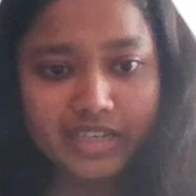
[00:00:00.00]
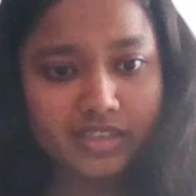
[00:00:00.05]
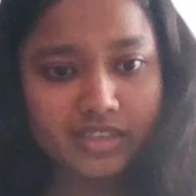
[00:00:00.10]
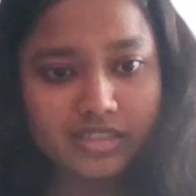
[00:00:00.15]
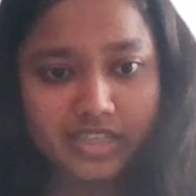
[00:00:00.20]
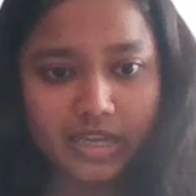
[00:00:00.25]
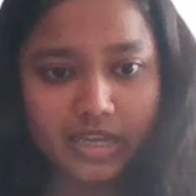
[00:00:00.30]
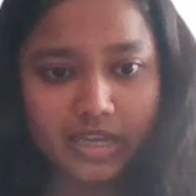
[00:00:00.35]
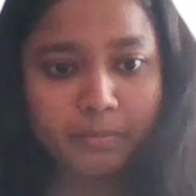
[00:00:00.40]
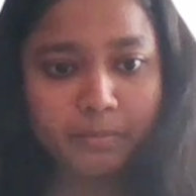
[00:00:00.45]

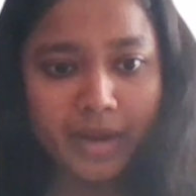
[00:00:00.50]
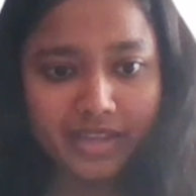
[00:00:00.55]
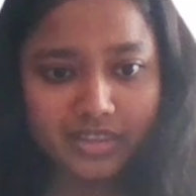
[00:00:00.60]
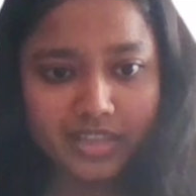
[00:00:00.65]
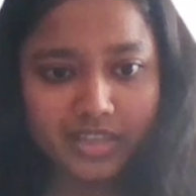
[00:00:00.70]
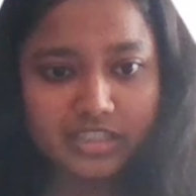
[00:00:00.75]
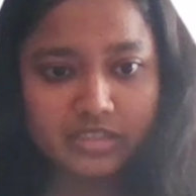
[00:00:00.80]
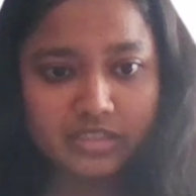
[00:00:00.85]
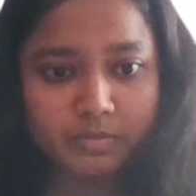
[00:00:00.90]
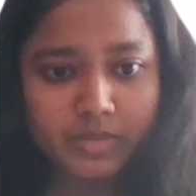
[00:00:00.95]
same path
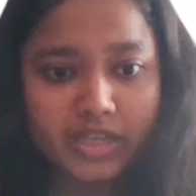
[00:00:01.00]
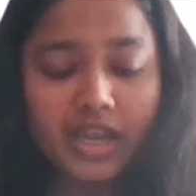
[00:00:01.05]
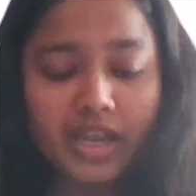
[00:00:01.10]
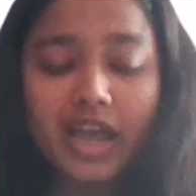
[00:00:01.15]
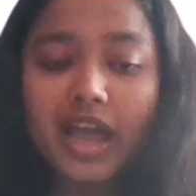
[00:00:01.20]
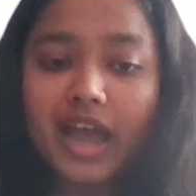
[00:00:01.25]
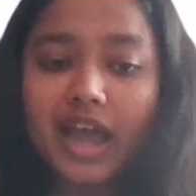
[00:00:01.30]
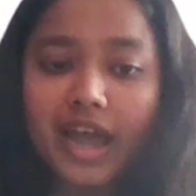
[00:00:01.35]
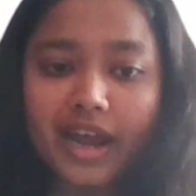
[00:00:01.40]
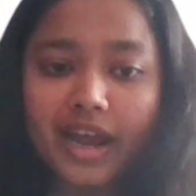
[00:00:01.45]
as me,
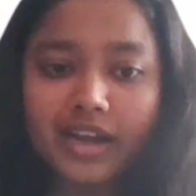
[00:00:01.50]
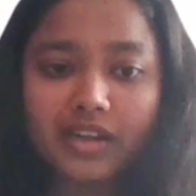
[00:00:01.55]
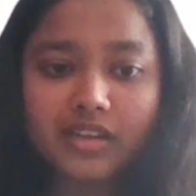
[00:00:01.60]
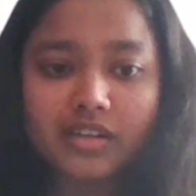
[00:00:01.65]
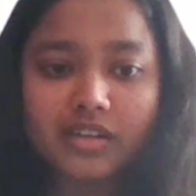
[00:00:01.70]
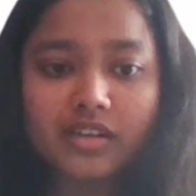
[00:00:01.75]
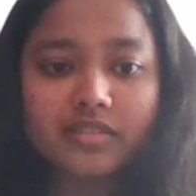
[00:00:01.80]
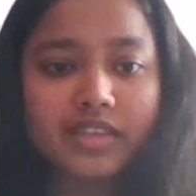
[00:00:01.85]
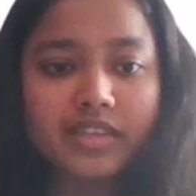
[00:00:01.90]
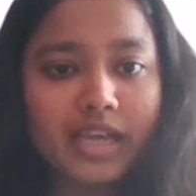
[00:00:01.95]
and
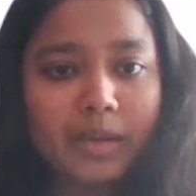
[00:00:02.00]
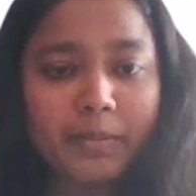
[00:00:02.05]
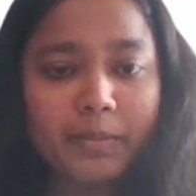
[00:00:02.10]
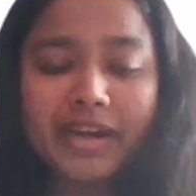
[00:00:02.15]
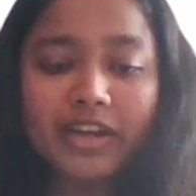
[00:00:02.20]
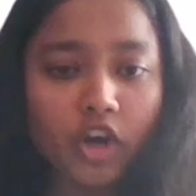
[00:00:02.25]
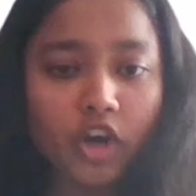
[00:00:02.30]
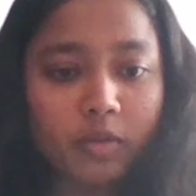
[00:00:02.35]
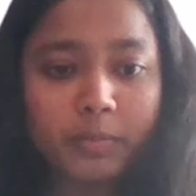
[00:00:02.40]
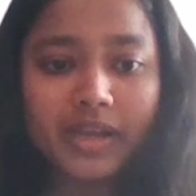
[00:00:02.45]
they
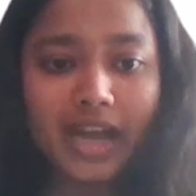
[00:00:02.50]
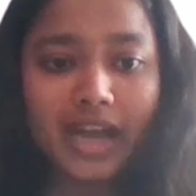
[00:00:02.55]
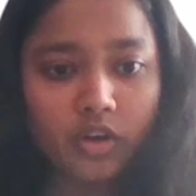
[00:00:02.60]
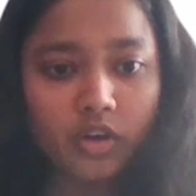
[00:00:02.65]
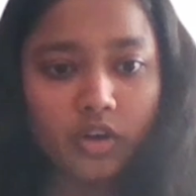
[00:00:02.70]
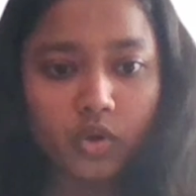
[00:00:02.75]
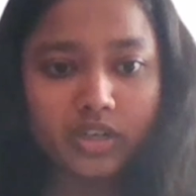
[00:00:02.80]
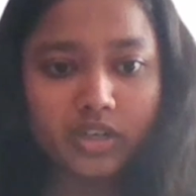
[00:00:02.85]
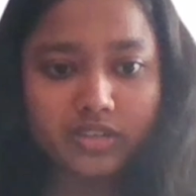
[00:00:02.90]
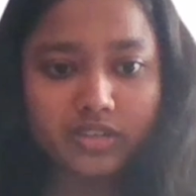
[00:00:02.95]
might not be
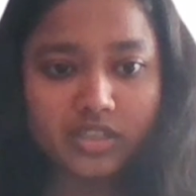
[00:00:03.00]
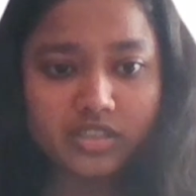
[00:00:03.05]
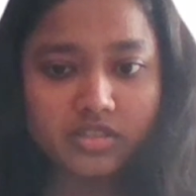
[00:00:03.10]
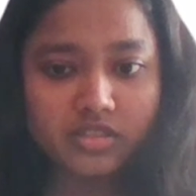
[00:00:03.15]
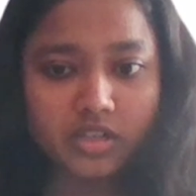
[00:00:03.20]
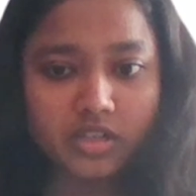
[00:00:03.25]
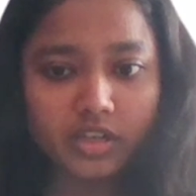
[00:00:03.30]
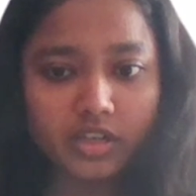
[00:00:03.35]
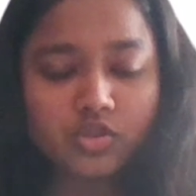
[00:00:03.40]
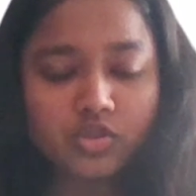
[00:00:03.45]
alone in this
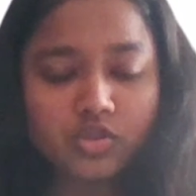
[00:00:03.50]
journey.